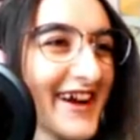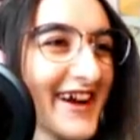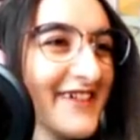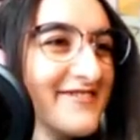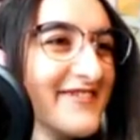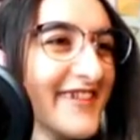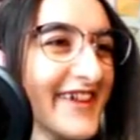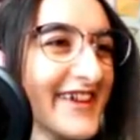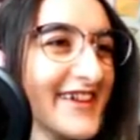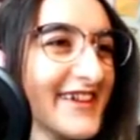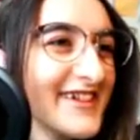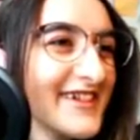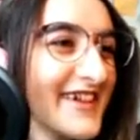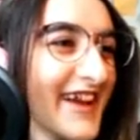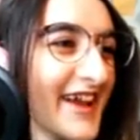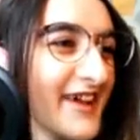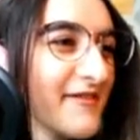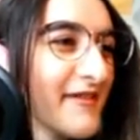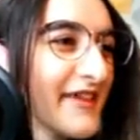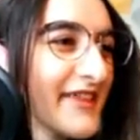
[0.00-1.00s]
I made her
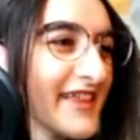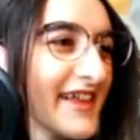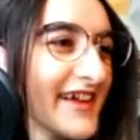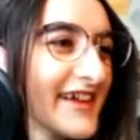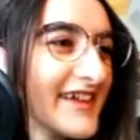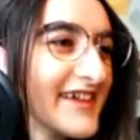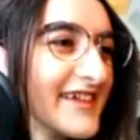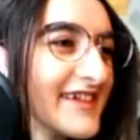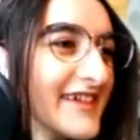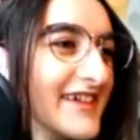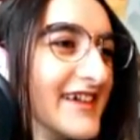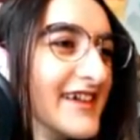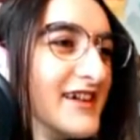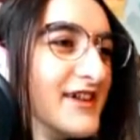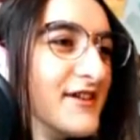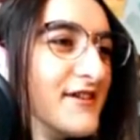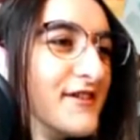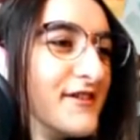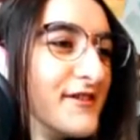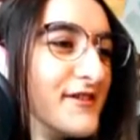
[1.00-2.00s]
name at like
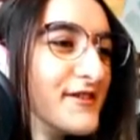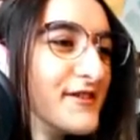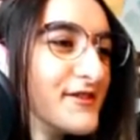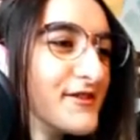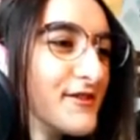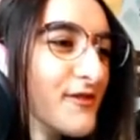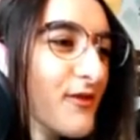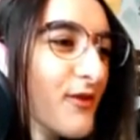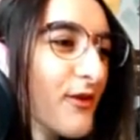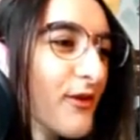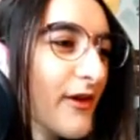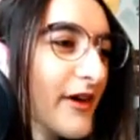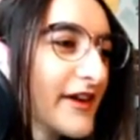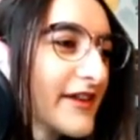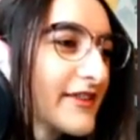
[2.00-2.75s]
1